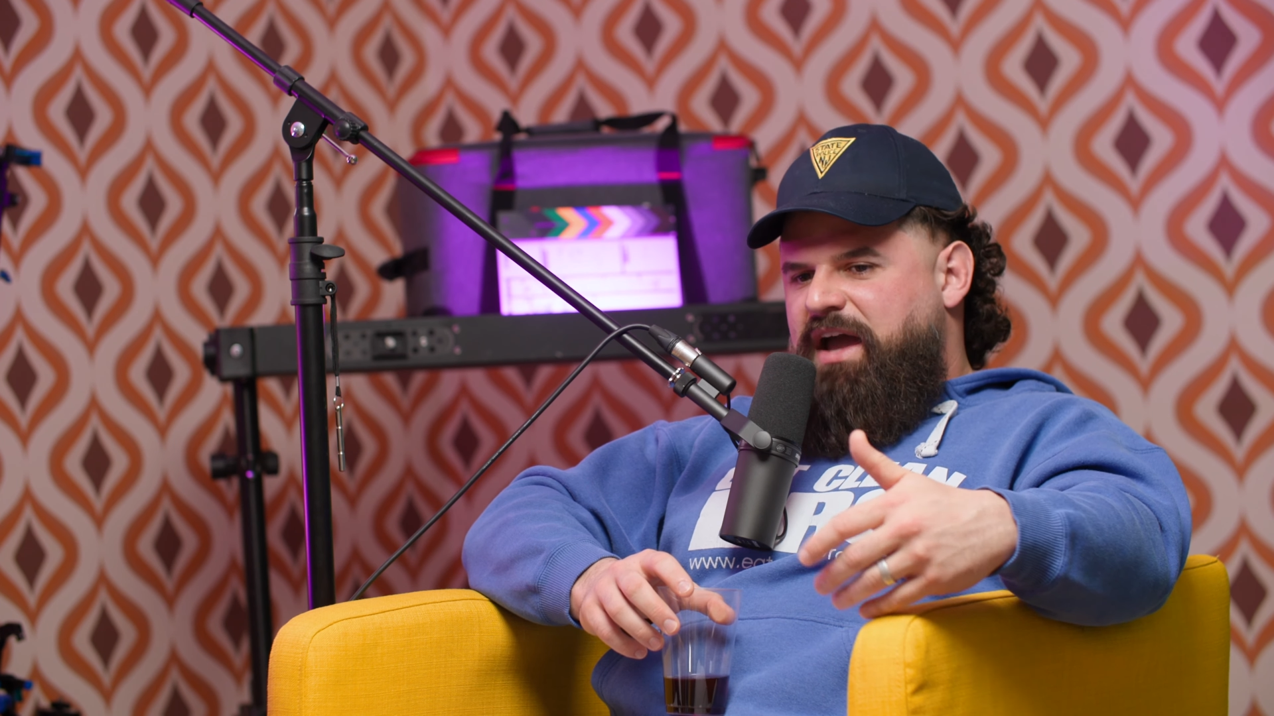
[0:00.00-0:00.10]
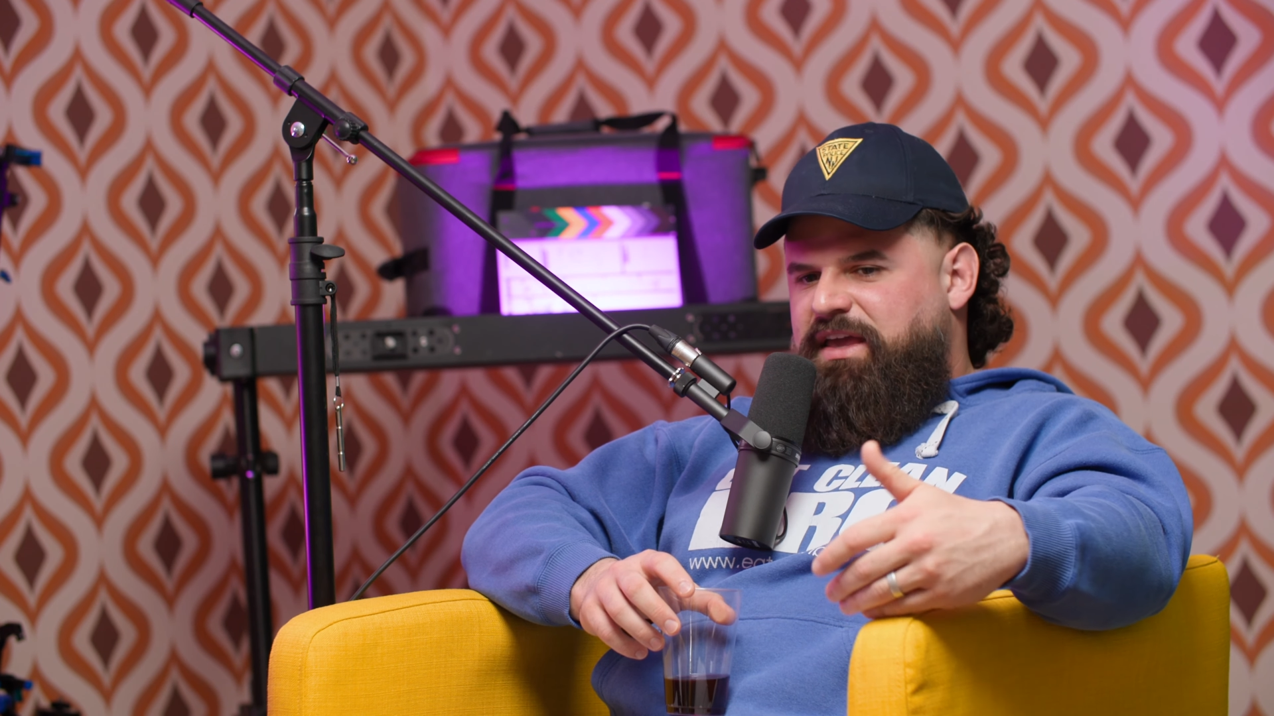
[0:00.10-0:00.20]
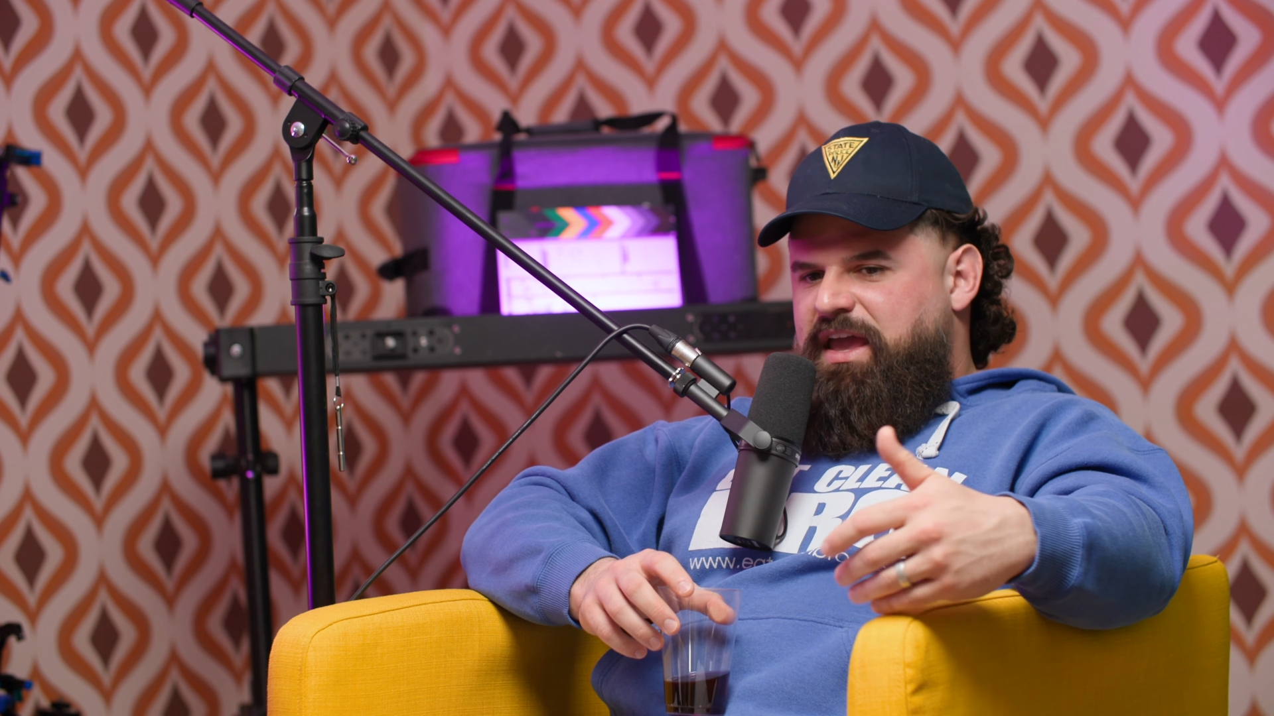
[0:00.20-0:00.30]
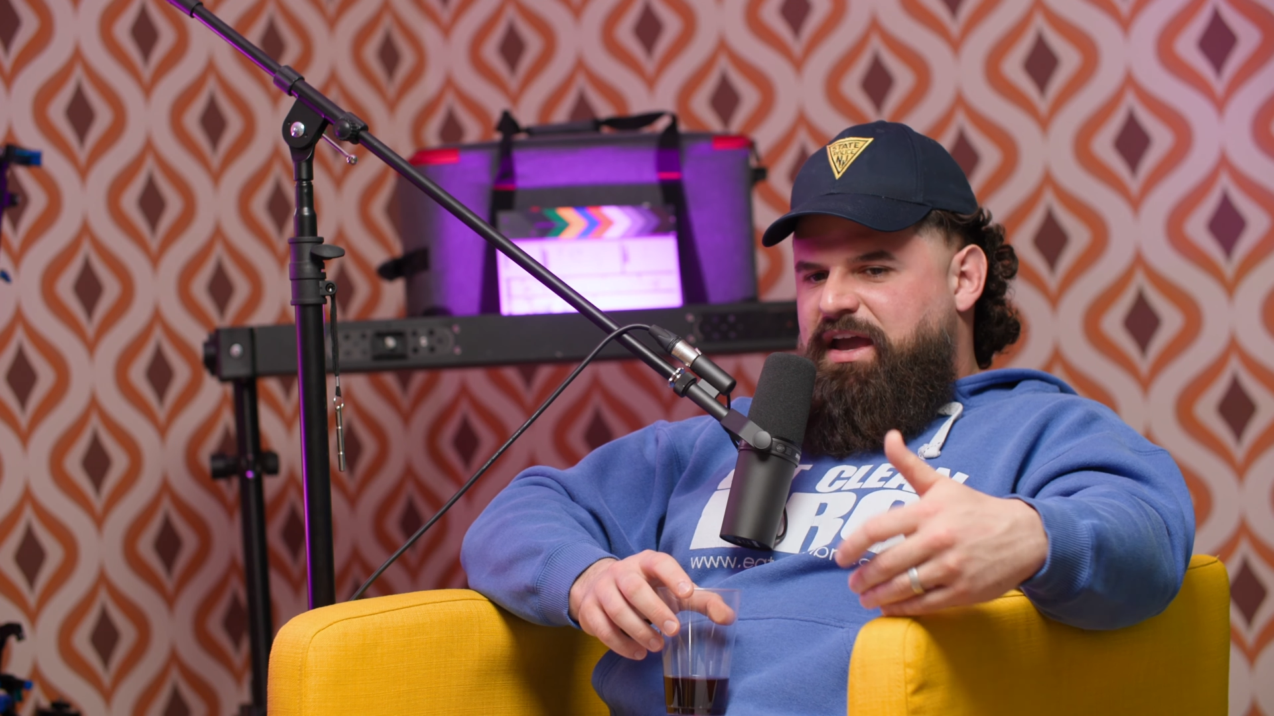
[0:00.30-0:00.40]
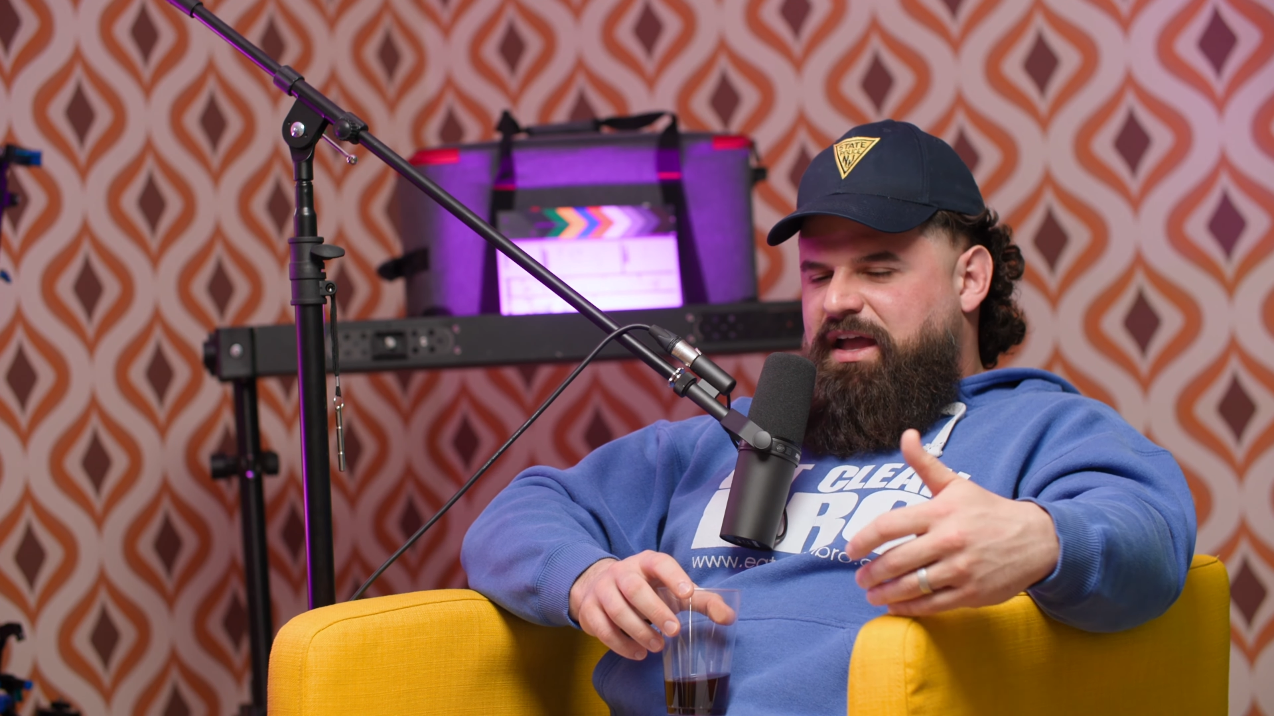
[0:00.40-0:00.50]
I
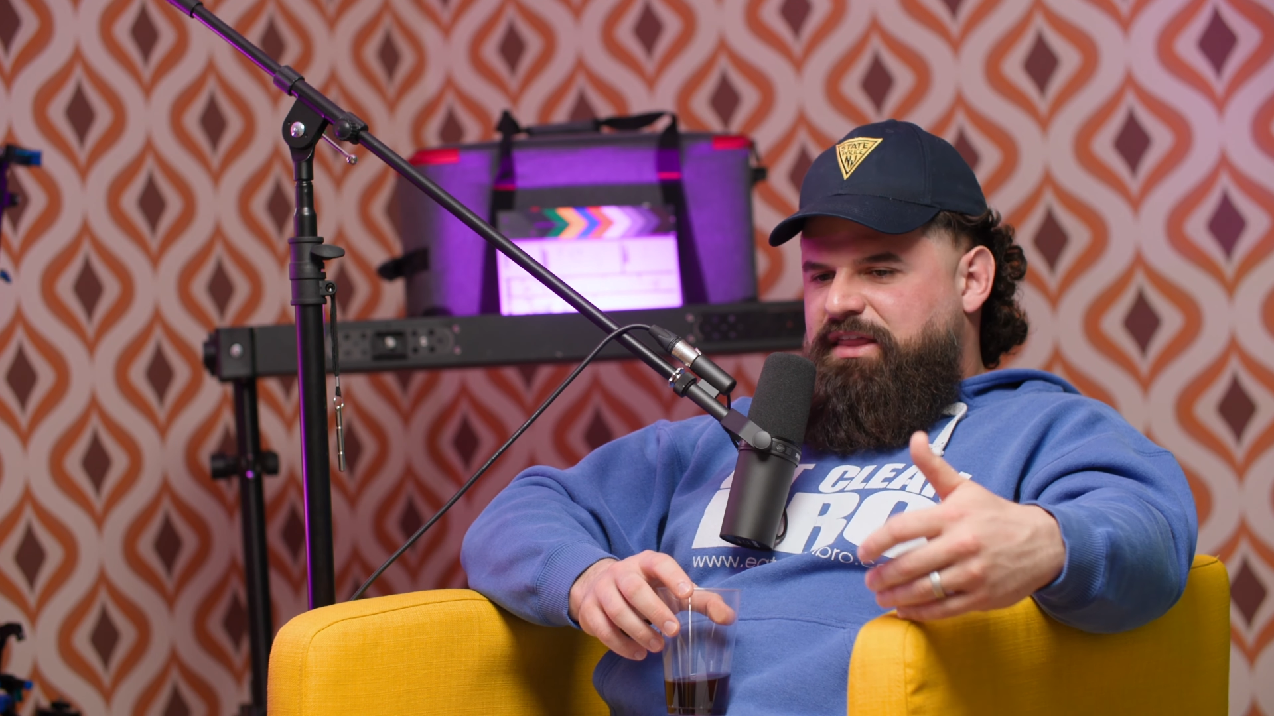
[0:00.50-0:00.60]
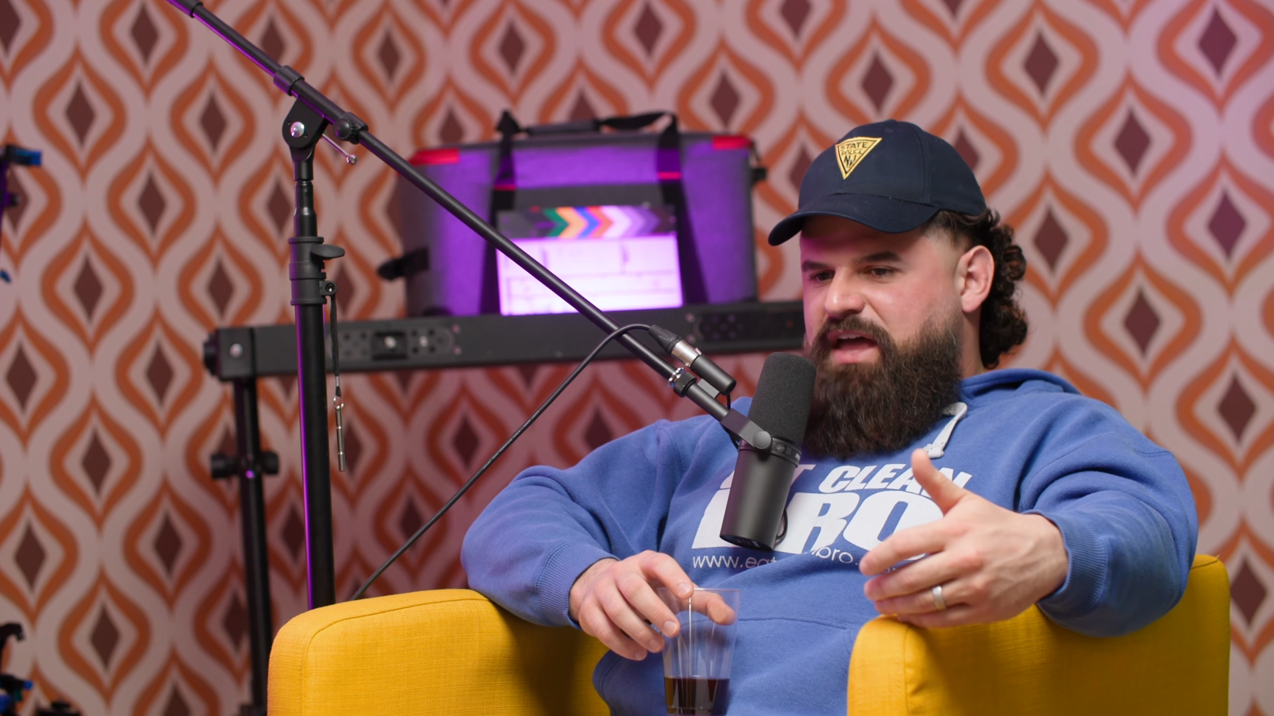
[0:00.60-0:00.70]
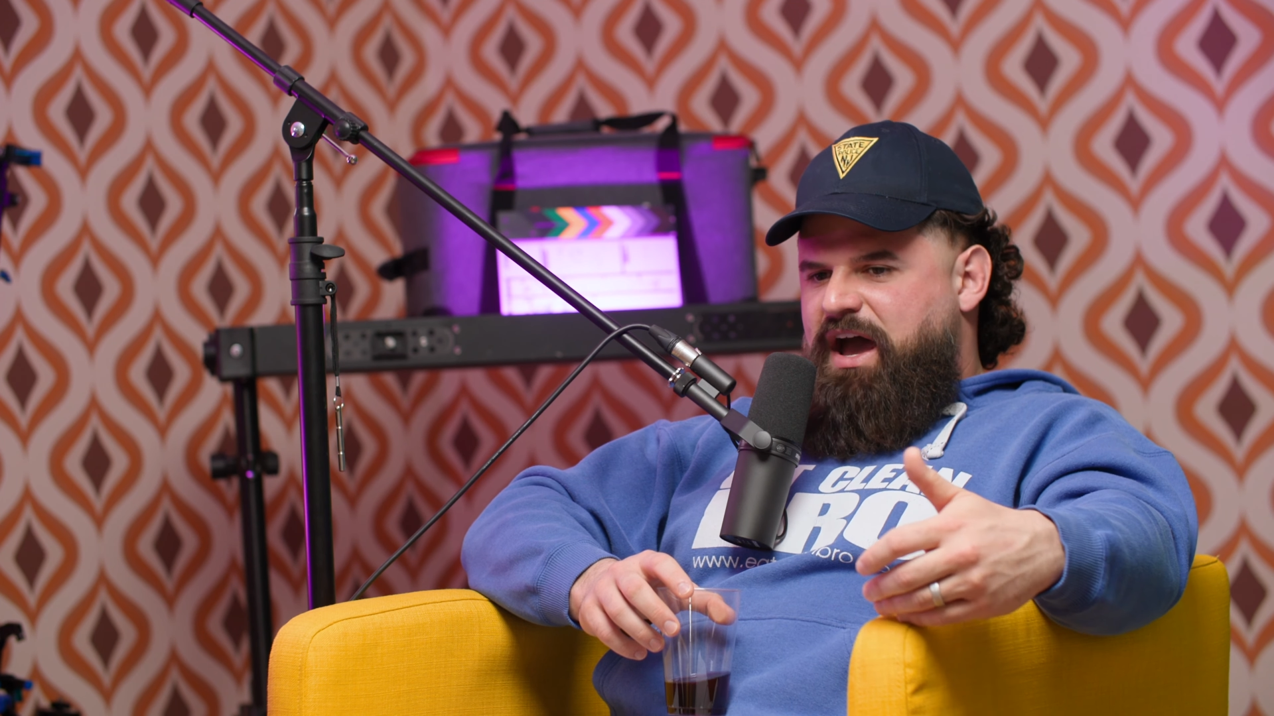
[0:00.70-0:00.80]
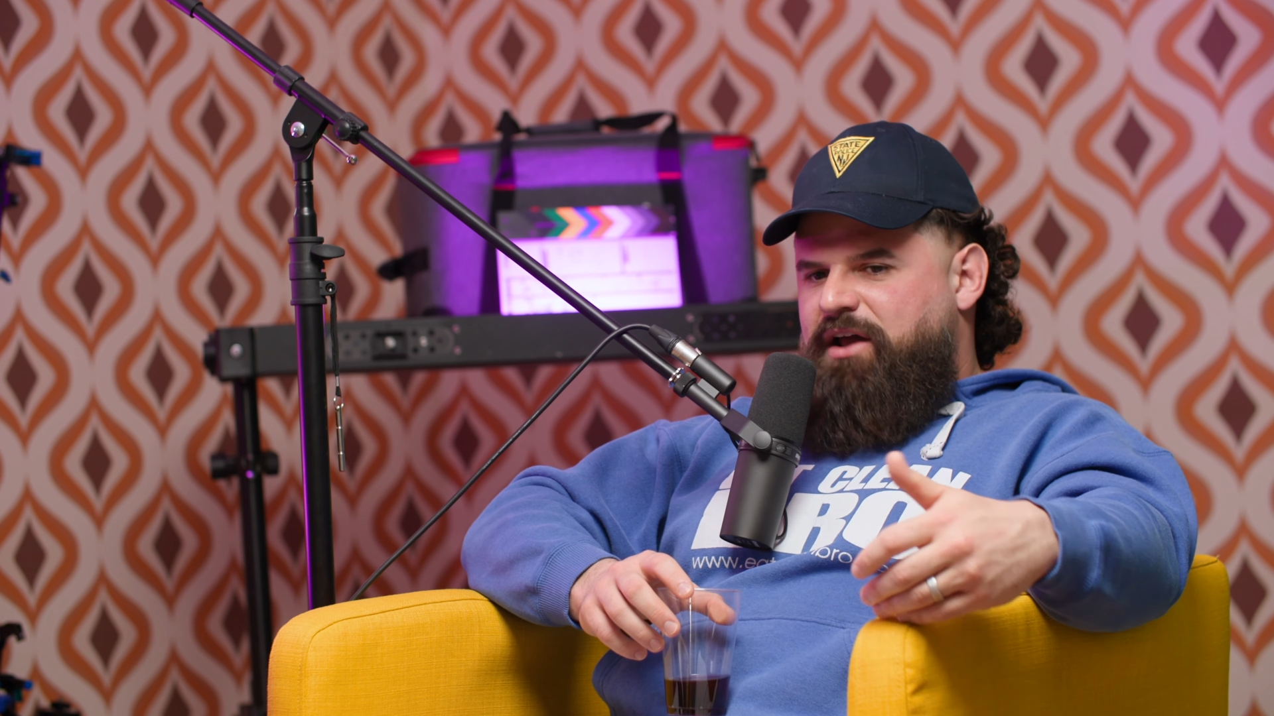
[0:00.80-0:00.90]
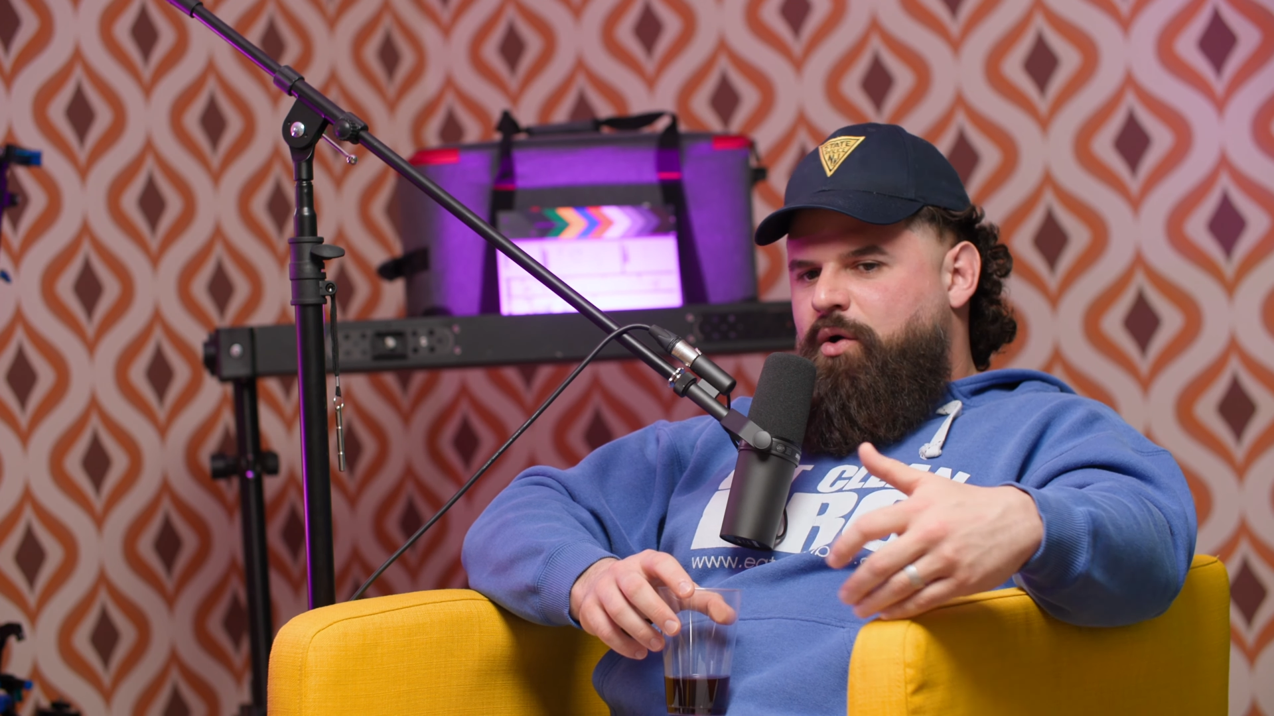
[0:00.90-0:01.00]
can't get that.